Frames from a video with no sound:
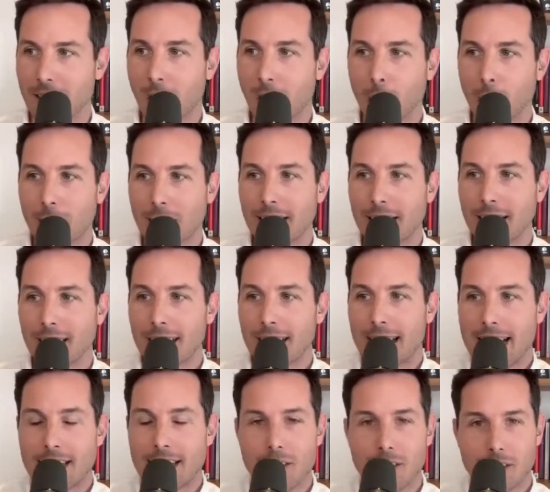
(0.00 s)
Are we
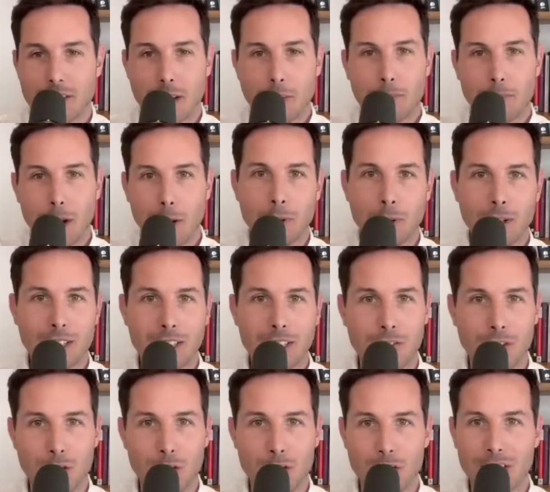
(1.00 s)
is there some number in the
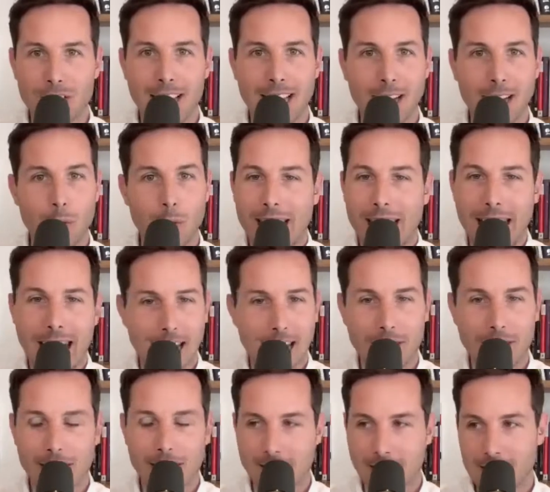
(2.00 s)
future that we can't
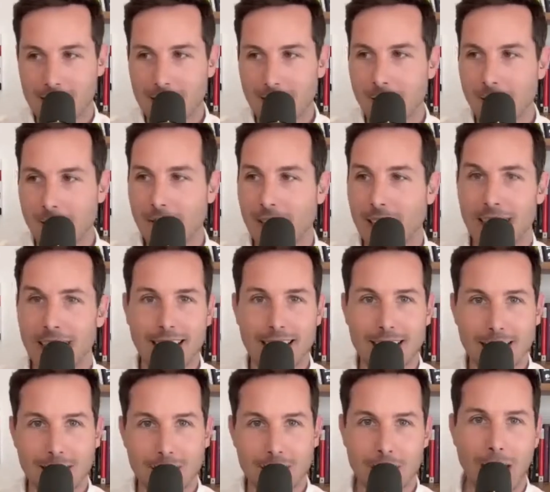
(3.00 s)
even conceive of
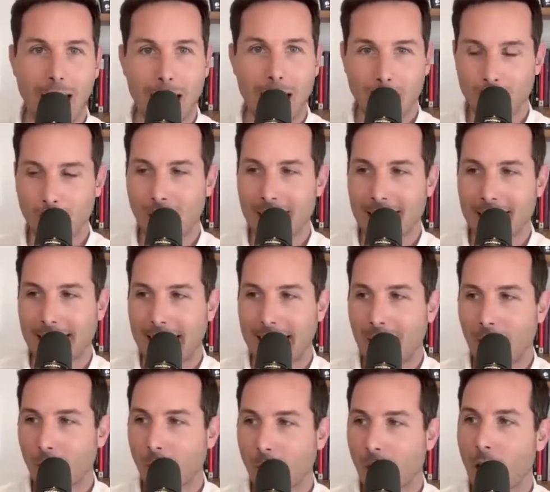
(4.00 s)
at right now?